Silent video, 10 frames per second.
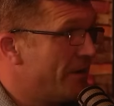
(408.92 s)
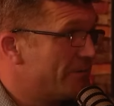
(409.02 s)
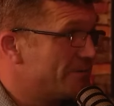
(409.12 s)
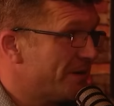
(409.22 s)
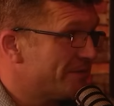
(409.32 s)

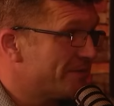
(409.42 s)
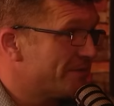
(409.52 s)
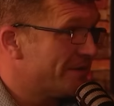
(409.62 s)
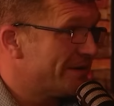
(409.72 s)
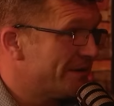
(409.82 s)
always wondered
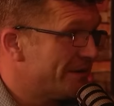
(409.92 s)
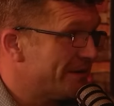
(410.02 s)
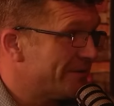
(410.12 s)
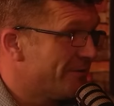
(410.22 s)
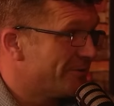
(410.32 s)
why I didn't
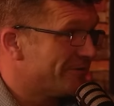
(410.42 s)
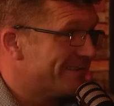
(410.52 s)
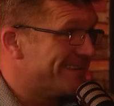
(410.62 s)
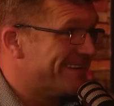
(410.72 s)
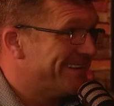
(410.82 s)
get a
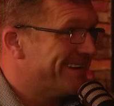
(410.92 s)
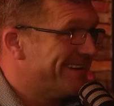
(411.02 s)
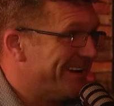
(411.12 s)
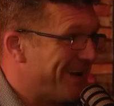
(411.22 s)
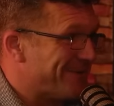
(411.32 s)
girlfriend.
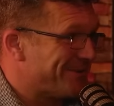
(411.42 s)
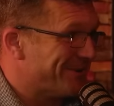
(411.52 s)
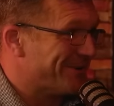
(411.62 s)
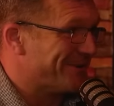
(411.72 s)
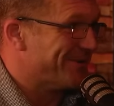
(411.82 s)
or
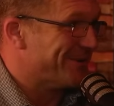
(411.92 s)
none of